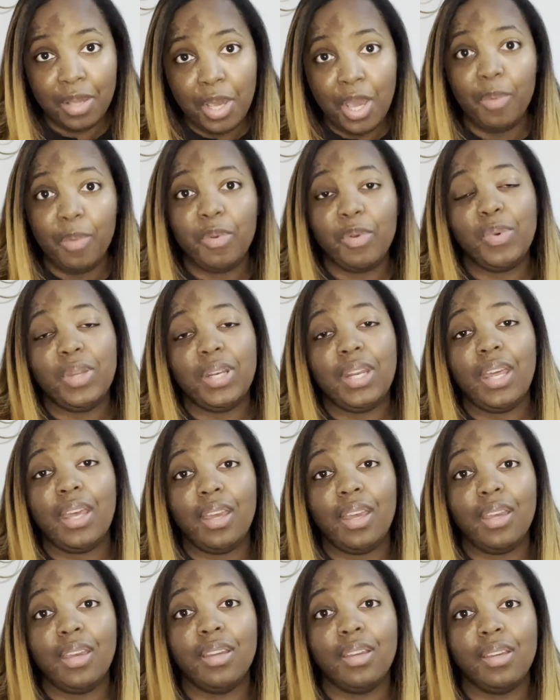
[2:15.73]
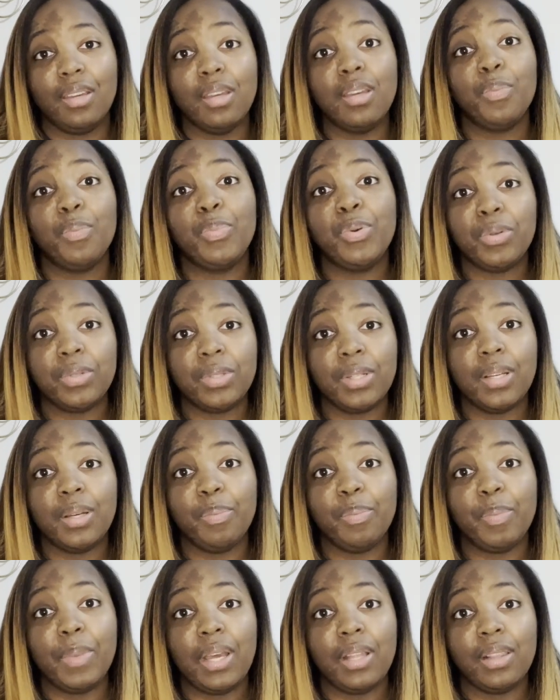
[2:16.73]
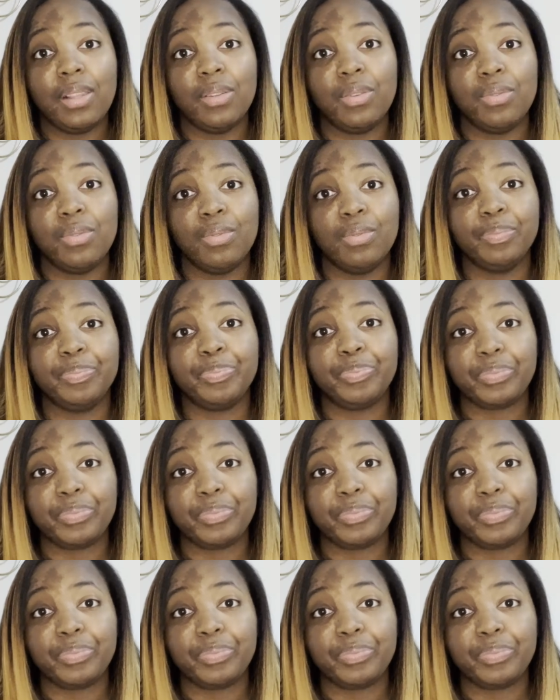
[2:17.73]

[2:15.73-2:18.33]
But when I pulled up my little